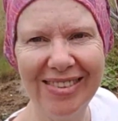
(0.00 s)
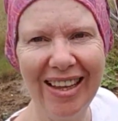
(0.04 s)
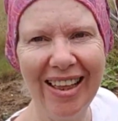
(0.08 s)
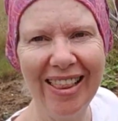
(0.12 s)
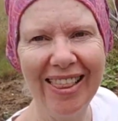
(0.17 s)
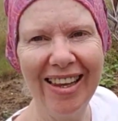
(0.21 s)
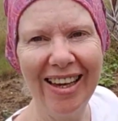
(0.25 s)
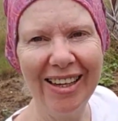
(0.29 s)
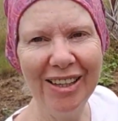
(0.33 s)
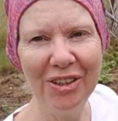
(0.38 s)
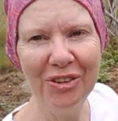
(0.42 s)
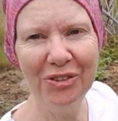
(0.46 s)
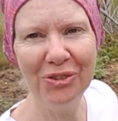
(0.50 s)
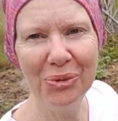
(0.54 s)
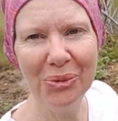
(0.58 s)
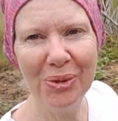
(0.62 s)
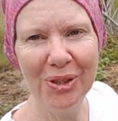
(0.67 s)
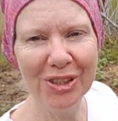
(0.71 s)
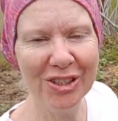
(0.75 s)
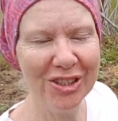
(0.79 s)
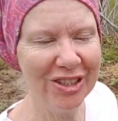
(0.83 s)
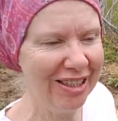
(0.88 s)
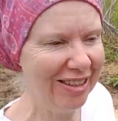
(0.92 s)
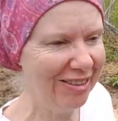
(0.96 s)
Thank you for
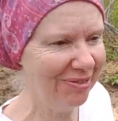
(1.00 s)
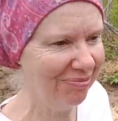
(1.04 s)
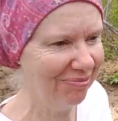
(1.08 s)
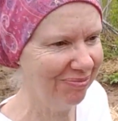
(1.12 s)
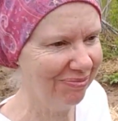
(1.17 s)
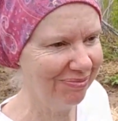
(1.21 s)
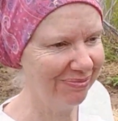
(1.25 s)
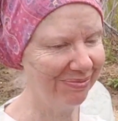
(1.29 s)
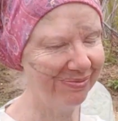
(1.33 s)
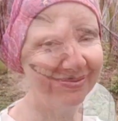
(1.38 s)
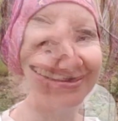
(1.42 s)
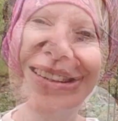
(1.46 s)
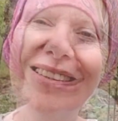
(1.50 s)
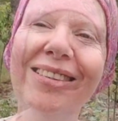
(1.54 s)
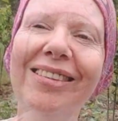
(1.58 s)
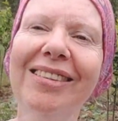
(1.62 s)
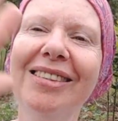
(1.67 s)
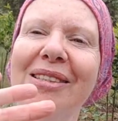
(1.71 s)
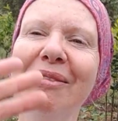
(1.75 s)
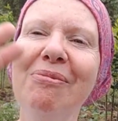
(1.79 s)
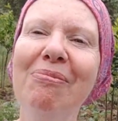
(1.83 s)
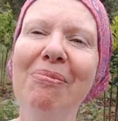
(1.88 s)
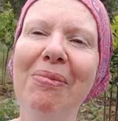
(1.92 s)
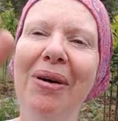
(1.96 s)
watching.
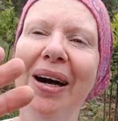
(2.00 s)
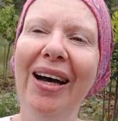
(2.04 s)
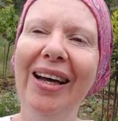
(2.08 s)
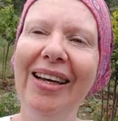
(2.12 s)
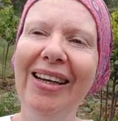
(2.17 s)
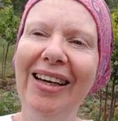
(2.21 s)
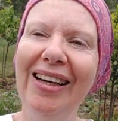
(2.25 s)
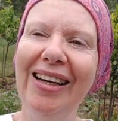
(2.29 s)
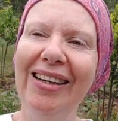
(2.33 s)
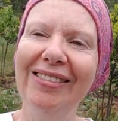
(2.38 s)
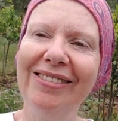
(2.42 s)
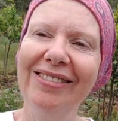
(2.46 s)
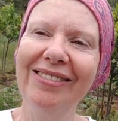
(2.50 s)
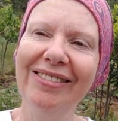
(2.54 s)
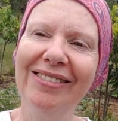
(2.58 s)
Bye now.